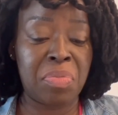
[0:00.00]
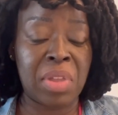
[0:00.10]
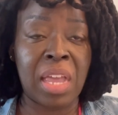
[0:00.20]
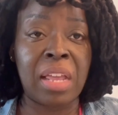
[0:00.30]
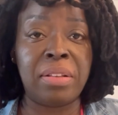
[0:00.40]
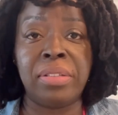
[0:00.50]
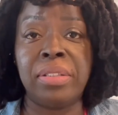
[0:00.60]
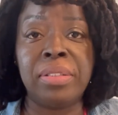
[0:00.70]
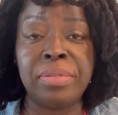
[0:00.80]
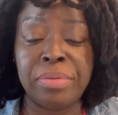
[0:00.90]
I
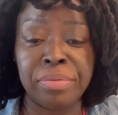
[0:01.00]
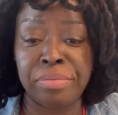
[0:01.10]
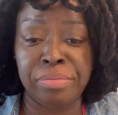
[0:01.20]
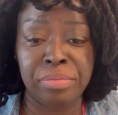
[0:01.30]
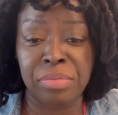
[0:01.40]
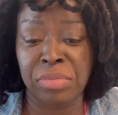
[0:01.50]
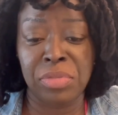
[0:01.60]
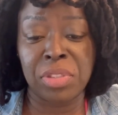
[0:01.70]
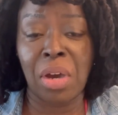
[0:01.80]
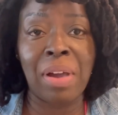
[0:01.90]

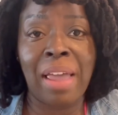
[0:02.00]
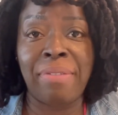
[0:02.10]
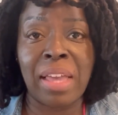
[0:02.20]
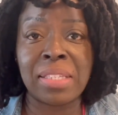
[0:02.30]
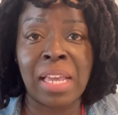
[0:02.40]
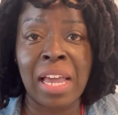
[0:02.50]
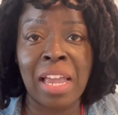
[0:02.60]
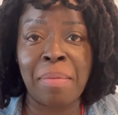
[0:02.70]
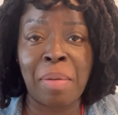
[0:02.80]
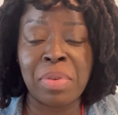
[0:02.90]
don't have that
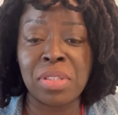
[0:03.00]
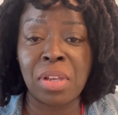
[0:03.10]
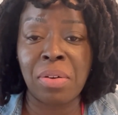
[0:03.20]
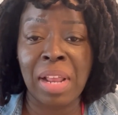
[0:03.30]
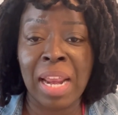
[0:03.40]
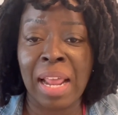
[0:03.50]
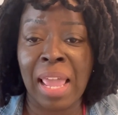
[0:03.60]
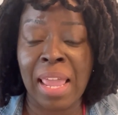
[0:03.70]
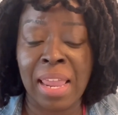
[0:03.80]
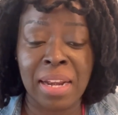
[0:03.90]
time. I'm in zone
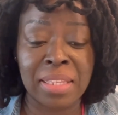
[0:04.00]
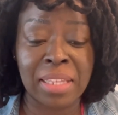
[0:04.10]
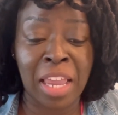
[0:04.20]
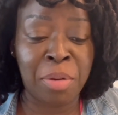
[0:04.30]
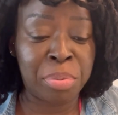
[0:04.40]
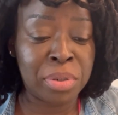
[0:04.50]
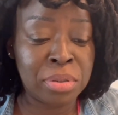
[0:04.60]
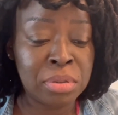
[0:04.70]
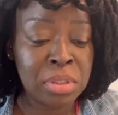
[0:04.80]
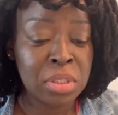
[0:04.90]
8A and it's
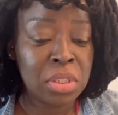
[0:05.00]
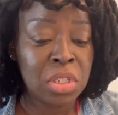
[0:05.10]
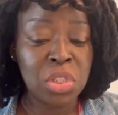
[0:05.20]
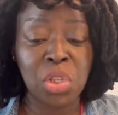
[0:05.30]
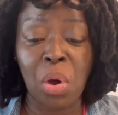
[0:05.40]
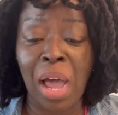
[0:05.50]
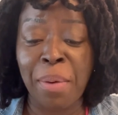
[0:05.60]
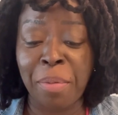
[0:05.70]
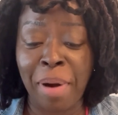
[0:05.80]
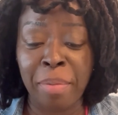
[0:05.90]
April. So I
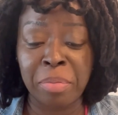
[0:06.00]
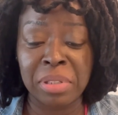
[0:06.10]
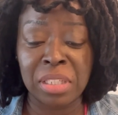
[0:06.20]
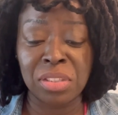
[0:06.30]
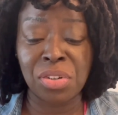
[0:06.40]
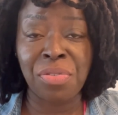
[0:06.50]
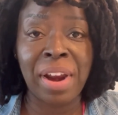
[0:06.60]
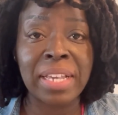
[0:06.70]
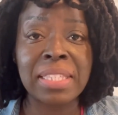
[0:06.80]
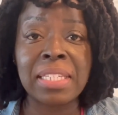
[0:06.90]
will probably
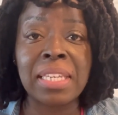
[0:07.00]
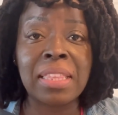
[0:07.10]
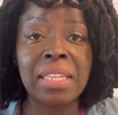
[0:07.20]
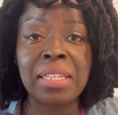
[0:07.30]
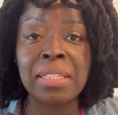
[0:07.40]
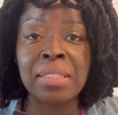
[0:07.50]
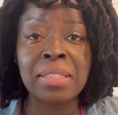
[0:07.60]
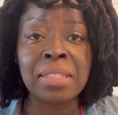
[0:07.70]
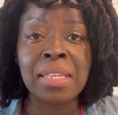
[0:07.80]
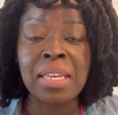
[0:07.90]
direct seed
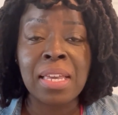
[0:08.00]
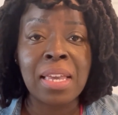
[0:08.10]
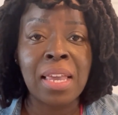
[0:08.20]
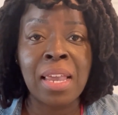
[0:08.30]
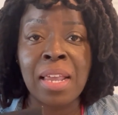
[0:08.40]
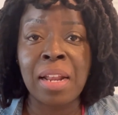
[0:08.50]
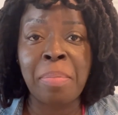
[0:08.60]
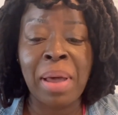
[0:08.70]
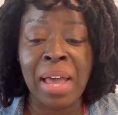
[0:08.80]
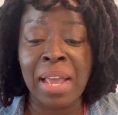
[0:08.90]
these in a
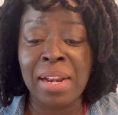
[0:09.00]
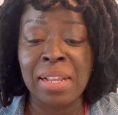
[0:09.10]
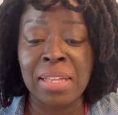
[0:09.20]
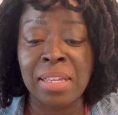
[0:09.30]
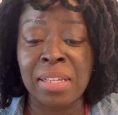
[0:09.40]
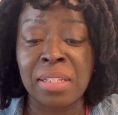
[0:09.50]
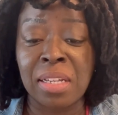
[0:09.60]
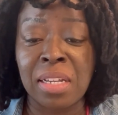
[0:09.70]
pot and